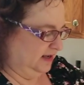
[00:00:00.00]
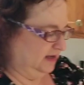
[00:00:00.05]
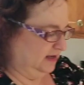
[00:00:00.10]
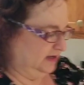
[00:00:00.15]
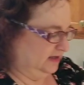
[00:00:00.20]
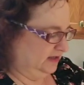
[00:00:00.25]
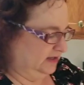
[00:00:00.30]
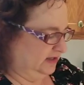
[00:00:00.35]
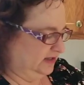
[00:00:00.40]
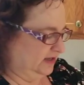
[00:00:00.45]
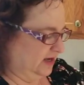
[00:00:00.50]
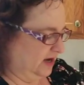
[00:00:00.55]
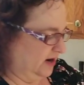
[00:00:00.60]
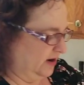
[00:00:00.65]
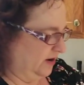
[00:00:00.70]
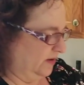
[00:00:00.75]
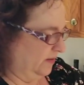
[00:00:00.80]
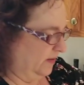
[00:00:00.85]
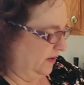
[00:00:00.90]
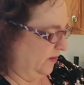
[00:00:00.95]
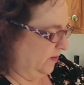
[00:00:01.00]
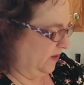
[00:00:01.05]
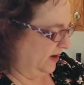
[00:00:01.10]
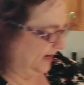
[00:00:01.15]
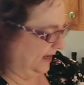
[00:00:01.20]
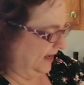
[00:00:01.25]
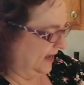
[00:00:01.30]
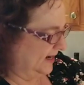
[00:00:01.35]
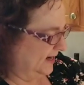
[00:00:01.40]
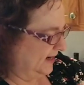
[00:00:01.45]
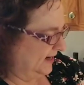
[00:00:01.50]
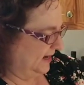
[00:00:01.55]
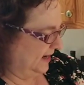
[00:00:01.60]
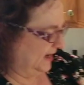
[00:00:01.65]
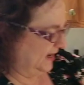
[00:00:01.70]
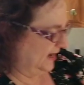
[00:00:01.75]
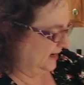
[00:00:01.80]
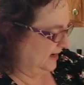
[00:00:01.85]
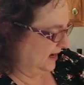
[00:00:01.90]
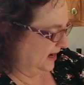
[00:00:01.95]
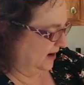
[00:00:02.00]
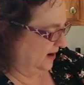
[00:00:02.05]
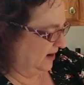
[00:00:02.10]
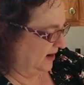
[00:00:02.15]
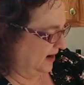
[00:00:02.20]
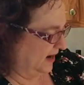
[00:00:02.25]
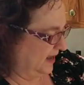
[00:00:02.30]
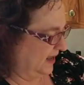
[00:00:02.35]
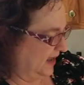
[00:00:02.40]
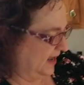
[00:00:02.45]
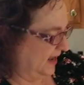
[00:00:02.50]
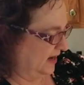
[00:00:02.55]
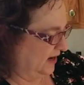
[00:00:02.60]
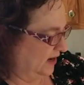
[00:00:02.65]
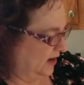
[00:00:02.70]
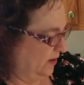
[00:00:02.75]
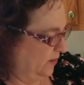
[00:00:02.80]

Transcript: So we want to get it in, and again,